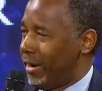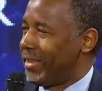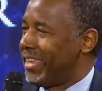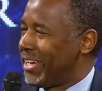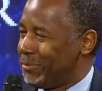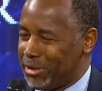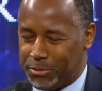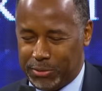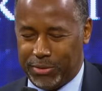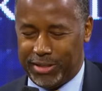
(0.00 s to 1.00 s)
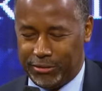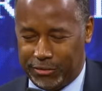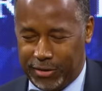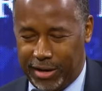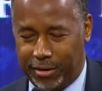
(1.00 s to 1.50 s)
I think it must be pretty
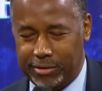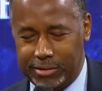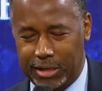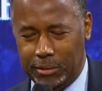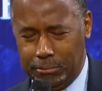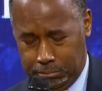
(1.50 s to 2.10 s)
fair, you know,